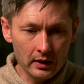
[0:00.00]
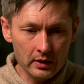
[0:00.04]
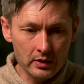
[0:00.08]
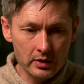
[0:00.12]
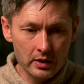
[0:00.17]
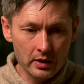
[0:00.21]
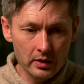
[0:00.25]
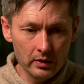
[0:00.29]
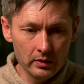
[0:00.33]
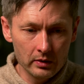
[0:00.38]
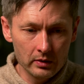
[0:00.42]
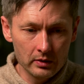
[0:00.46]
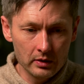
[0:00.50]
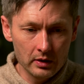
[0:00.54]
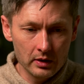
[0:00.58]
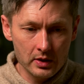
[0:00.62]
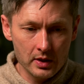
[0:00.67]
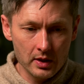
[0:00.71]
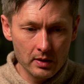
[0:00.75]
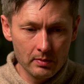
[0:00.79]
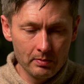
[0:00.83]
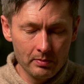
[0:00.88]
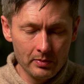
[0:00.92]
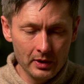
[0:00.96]
it's good
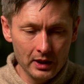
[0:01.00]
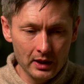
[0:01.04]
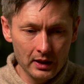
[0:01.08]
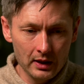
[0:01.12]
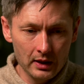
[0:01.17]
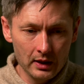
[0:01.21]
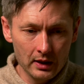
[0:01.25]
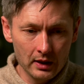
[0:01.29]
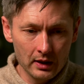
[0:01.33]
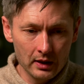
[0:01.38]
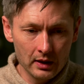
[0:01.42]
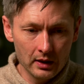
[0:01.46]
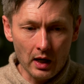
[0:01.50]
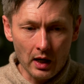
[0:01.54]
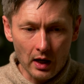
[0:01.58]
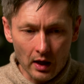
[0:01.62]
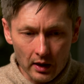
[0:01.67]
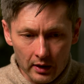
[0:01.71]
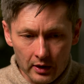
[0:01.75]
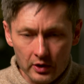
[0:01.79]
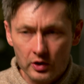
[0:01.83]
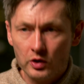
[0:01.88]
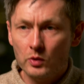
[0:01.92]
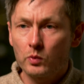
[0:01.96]
to be
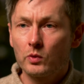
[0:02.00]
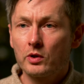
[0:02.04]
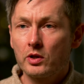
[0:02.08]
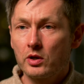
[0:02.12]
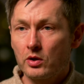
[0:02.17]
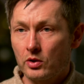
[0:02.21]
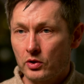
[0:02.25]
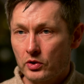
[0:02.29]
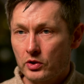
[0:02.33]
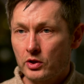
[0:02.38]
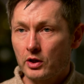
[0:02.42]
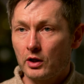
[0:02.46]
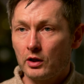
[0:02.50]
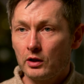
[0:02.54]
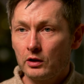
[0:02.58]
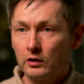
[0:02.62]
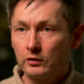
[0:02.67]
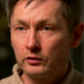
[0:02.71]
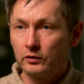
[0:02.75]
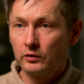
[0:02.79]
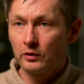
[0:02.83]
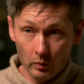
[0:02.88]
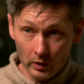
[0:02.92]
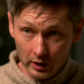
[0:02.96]
honest with
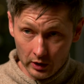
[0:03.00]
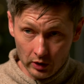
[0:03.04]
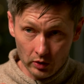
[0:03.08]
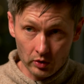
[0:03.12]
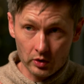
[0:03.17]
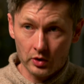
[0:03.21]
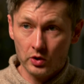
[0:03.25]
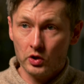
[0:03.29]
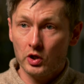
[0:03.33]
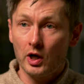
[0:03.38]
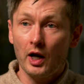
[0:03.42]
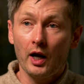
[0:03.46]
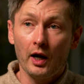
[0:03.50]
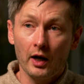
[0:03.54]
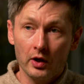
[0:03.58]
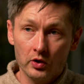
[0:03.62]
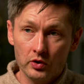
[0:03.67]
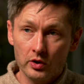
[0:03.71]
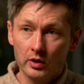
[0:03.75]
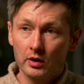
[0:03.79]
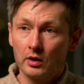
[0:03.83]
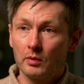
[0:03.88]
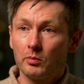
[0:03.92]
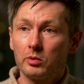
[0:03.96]
yourself when you're
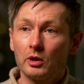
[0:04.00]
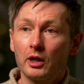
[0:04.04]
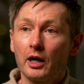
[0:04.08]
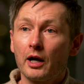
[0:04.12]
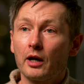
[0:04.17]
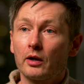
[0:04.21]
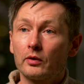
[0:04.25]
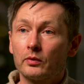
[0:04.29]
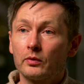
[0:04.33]
changing the plan.